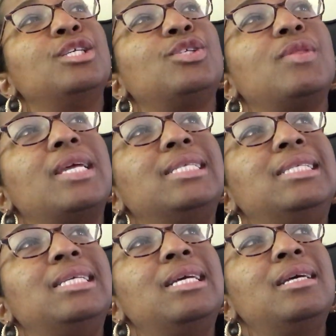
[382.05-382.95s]
So they
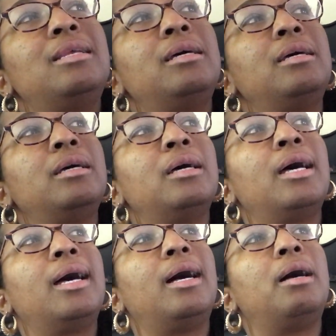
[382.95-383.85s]
did
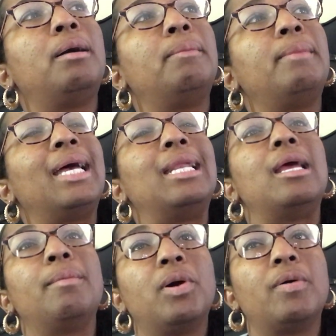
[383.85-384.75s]
an
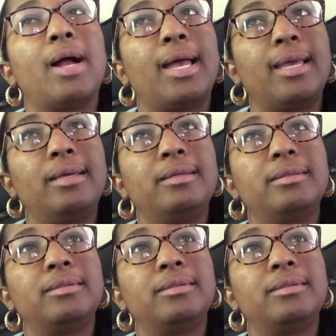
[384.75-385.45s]
MRI,